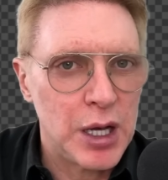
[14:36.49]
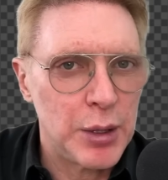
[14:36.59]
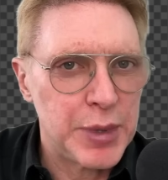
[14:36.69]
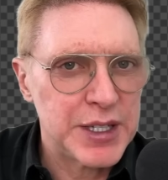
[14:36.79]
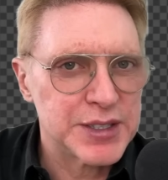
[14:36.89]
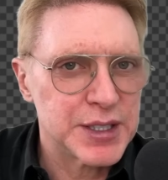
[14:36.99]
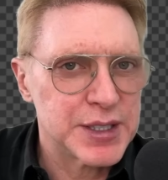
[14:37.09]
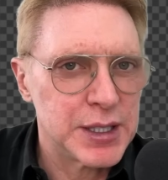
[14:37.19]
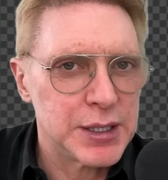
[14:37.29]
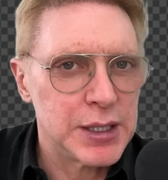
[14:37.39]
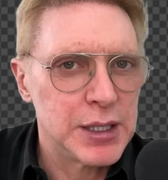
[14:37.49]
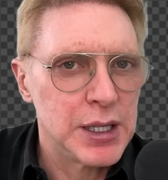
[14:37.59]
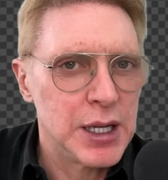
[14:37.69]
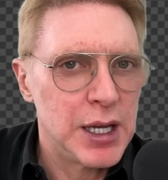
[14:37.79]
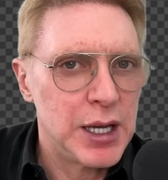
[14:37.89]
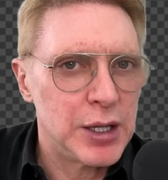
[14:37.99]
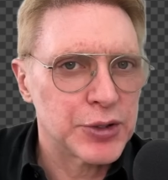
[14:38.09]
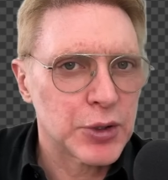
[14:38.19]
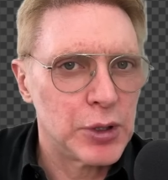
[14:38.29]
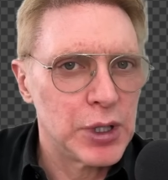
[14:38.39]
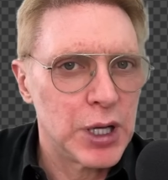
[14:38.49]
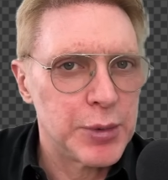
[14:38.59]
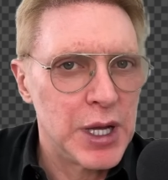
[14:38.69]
I'll paste this in, and I'll scroll up,